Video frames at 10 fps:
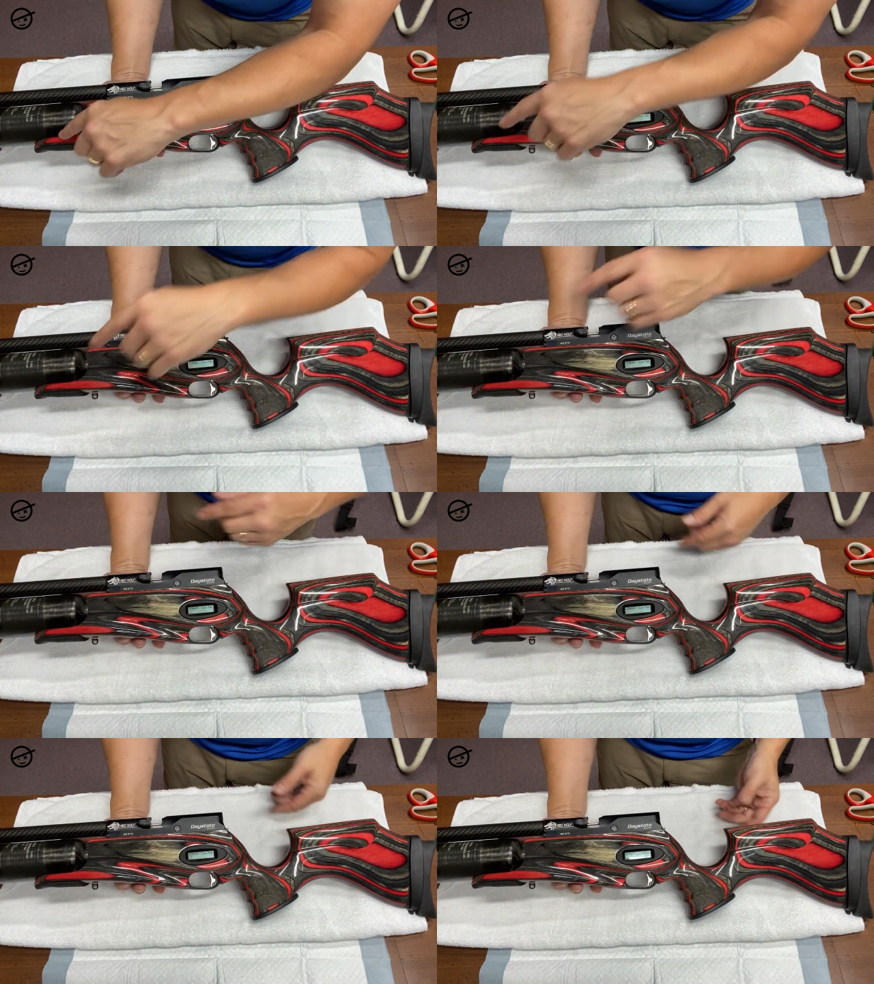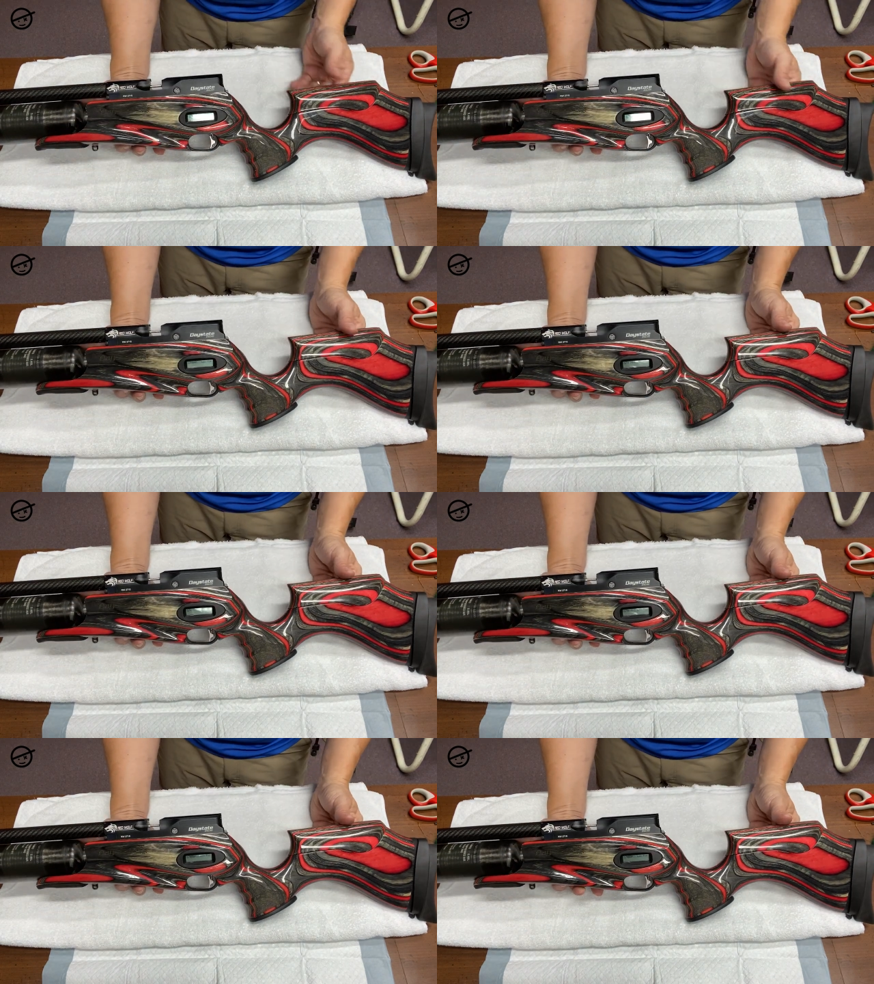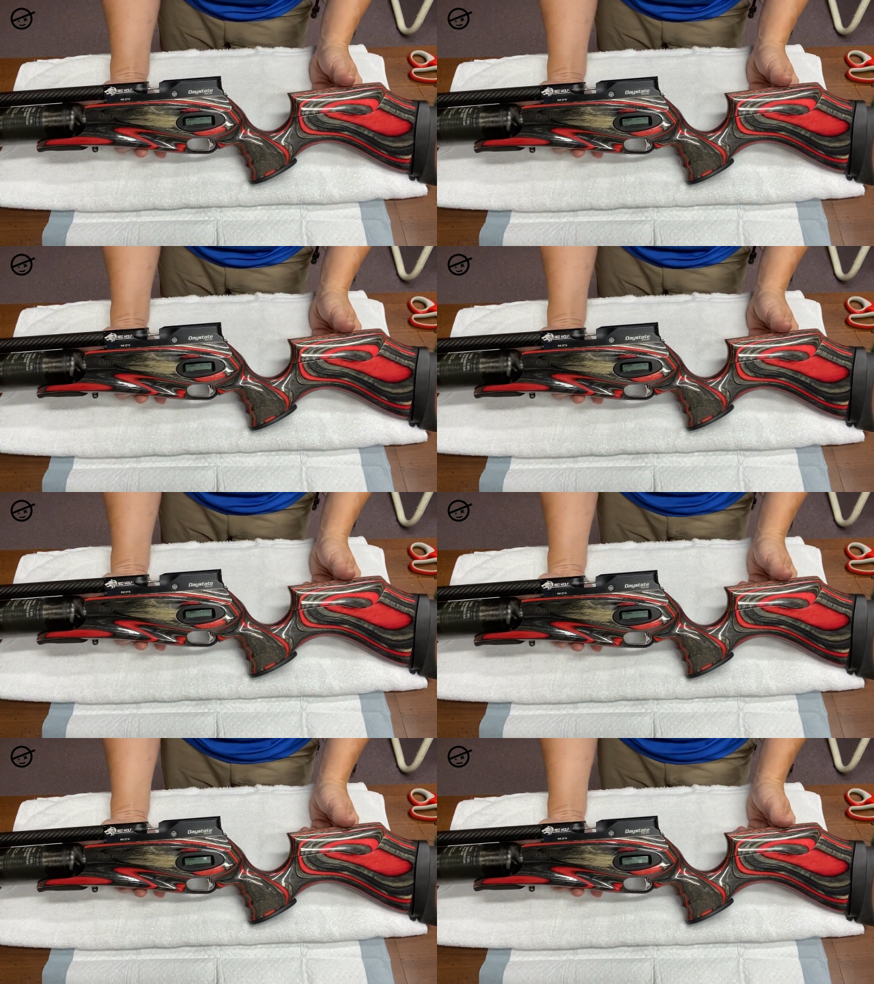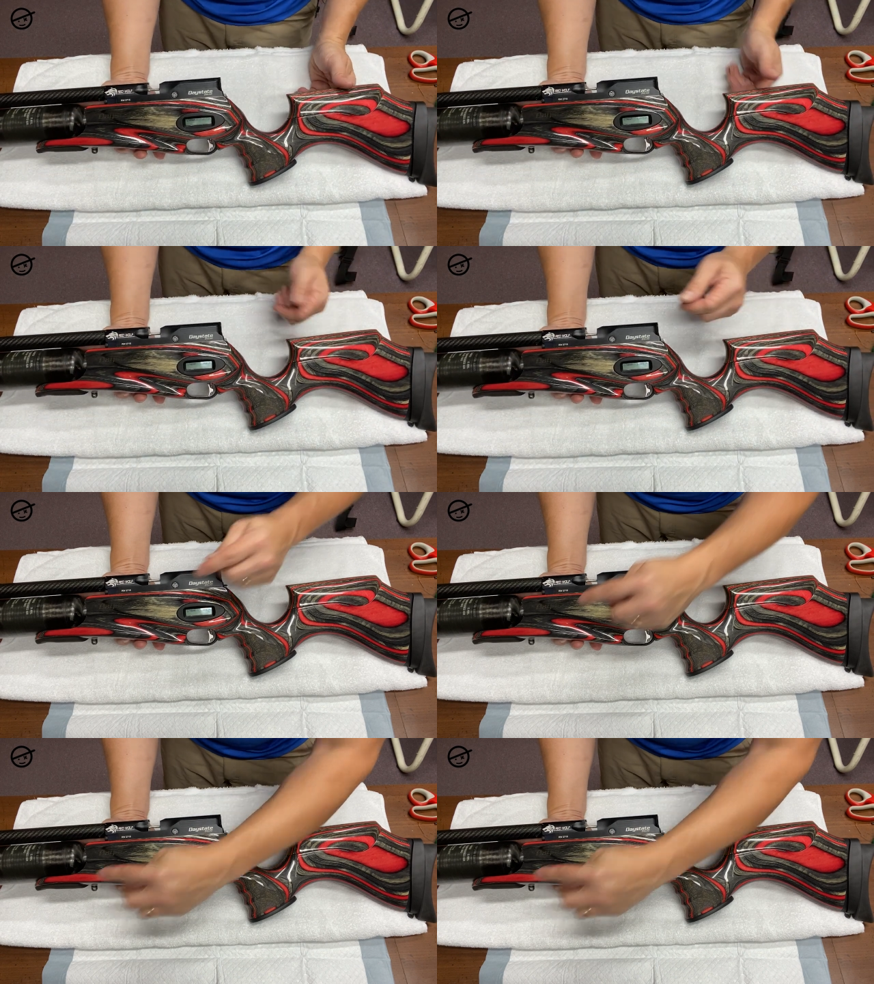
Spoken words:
(no speaker visible)